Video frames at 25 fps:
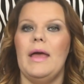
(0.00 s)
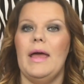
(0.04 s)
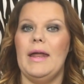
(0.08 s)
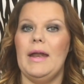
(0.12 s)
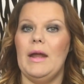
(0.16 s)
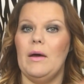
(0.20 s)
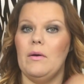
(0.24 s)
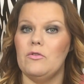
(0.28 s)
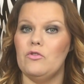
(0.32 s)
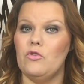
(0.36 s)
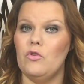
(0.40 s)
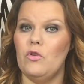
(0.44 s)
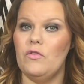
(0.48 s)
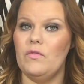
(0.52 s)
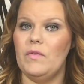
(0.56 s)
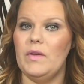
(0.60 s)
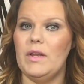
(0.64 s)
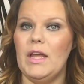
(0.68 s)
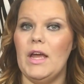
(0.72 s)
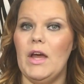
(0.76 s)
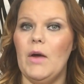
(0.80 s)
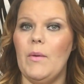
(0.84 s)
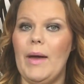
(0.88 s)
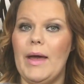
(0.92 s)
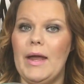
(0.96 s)
and I will do a
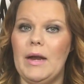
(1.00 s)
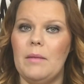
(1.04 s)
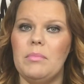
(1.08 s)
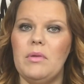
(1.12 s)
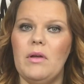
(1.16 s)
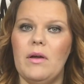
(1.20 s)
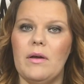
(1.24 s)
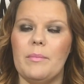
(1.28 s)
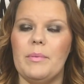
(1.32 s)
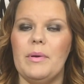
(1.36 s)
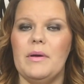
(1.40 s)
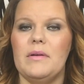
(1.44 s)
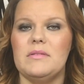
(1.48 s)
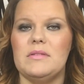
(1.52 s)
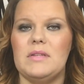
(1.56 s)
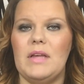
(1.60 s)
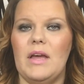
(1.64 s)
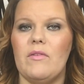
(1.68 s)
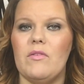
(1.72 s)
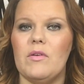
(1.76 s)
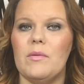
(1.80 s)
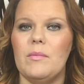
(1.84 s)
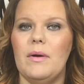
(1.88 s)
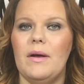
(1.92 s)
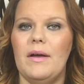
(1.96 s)
video and a blog post
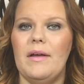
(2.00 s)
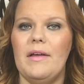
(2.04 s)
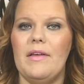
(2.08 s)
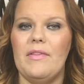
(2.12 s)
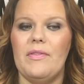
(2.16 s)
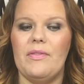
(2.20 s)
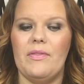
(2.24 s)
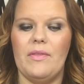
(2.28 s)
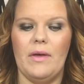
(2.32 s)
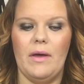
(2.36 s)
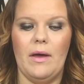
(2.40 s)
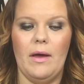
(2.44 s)
every month